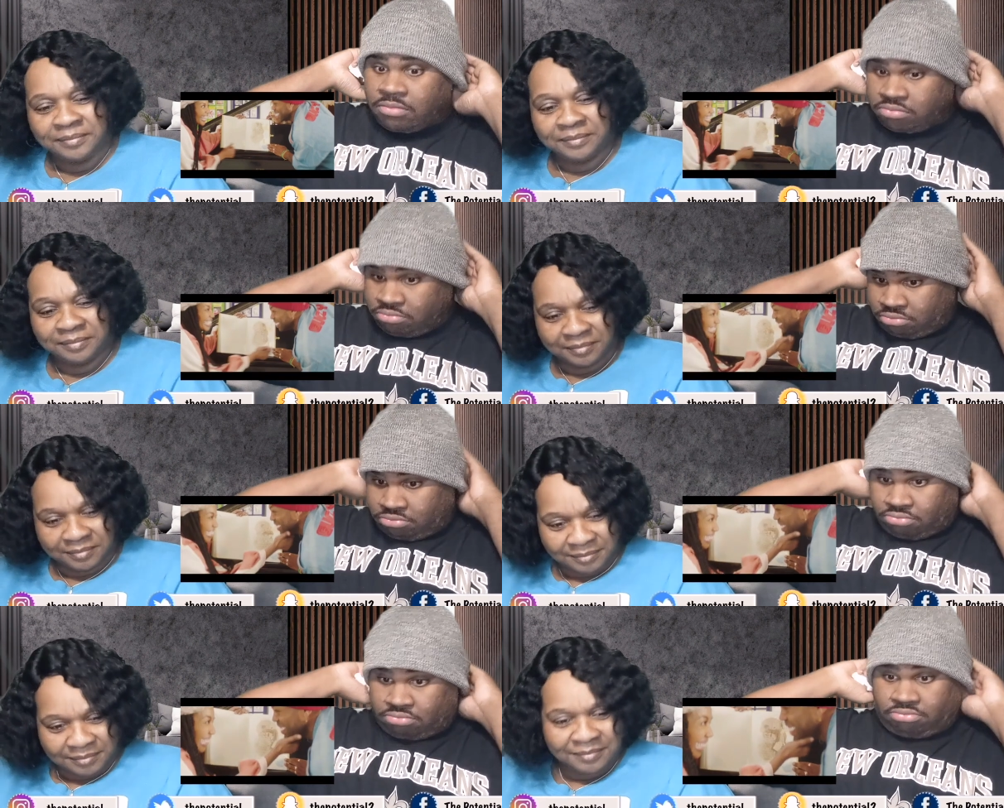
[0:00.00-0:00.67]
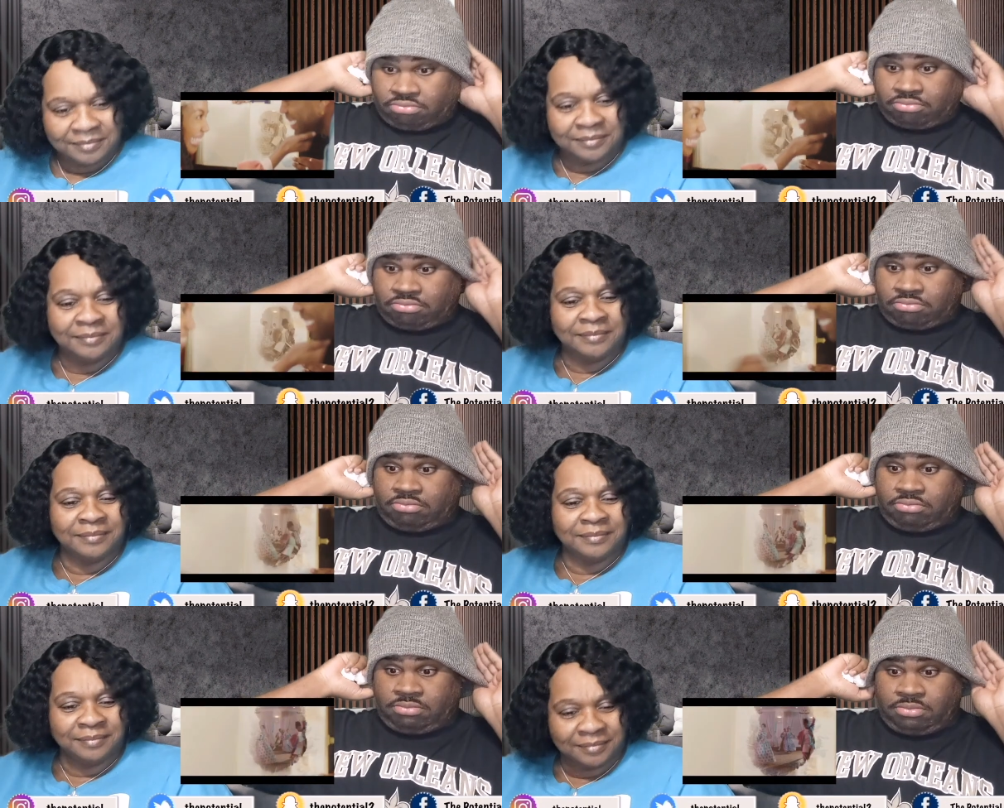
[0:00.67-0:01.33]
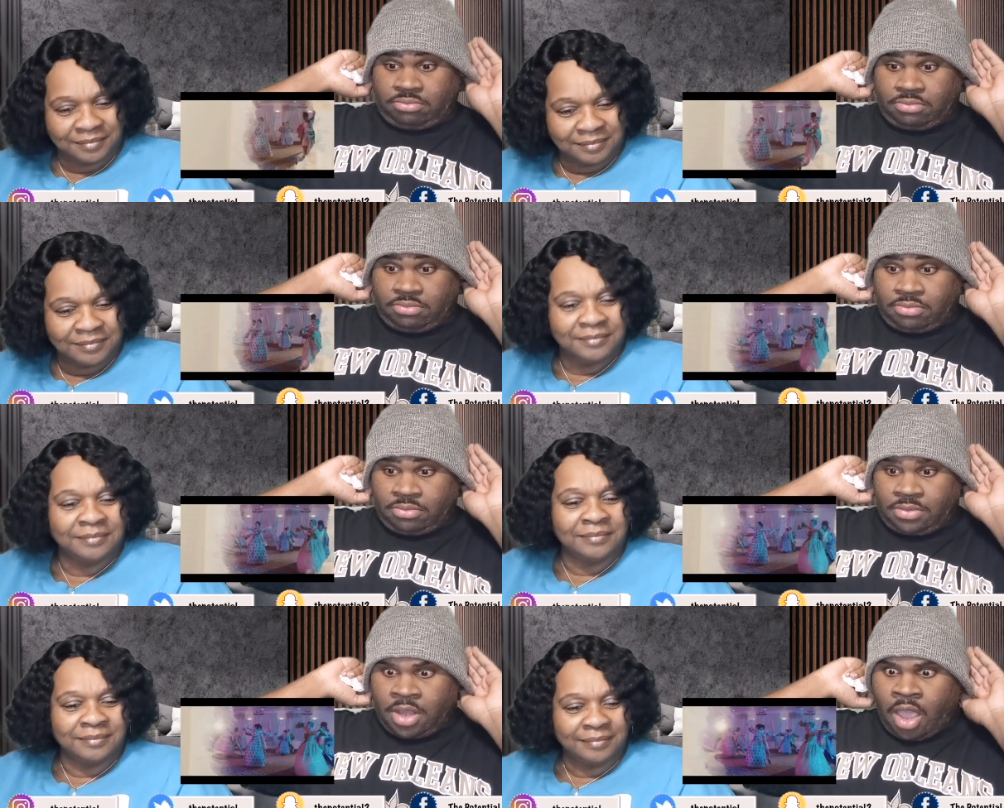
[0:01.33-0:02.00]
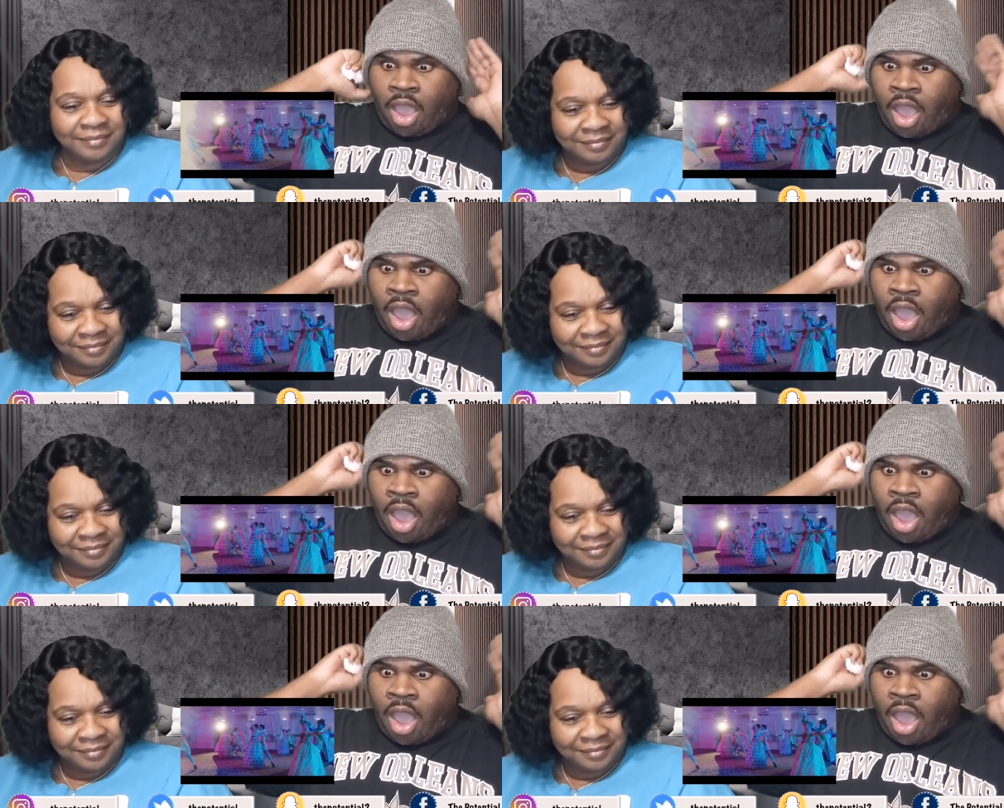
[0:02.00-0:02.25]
Nobody speaks.